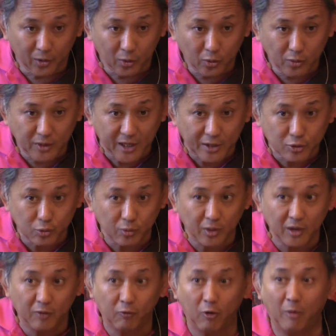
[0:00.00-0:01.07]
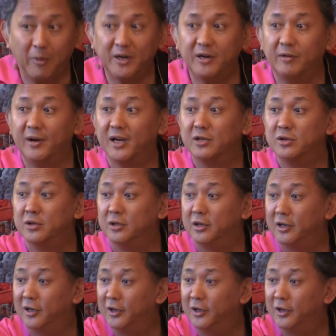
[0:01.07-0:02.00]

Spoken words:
you naturally form a direction